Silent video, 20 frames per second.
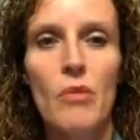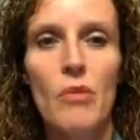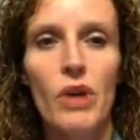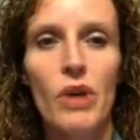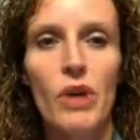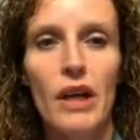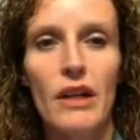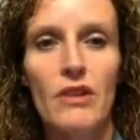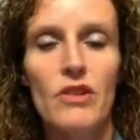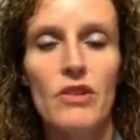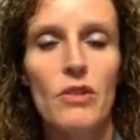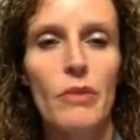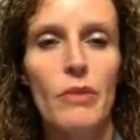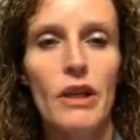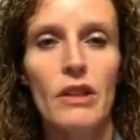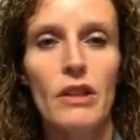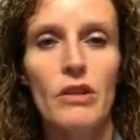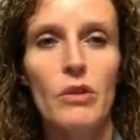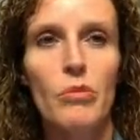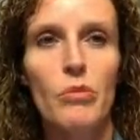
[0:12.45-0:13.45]
Prior to
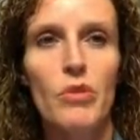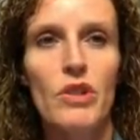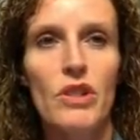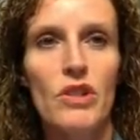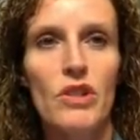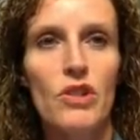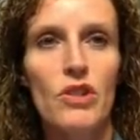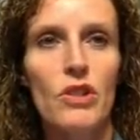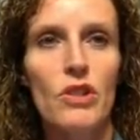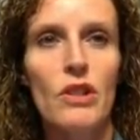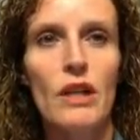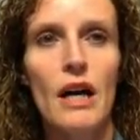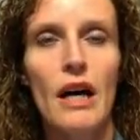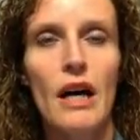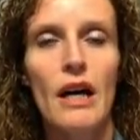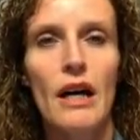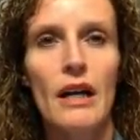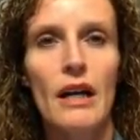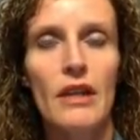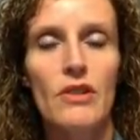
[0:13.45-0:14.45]
my current position,
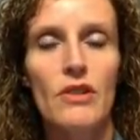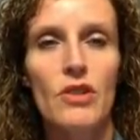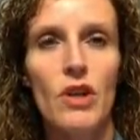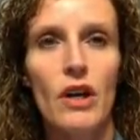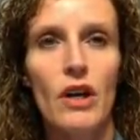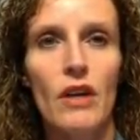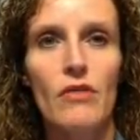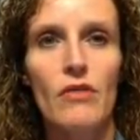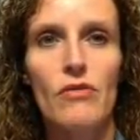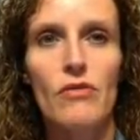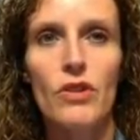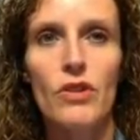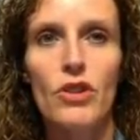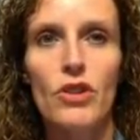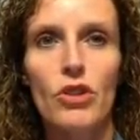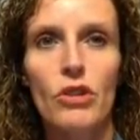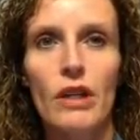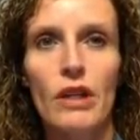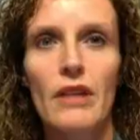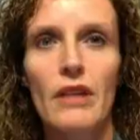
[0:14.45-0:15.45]
I taught
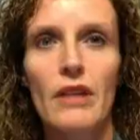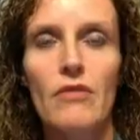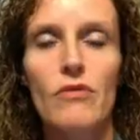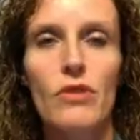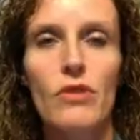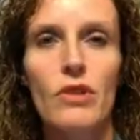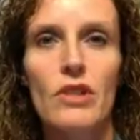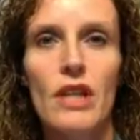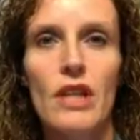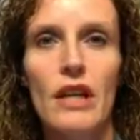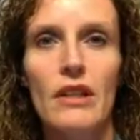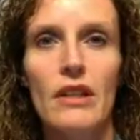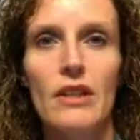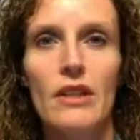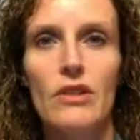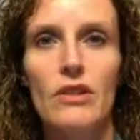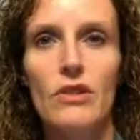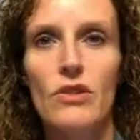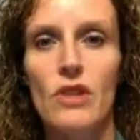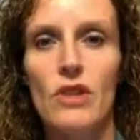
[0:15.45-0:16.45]
first grade for 10
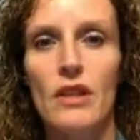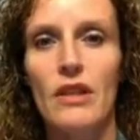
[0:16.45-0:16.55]
years,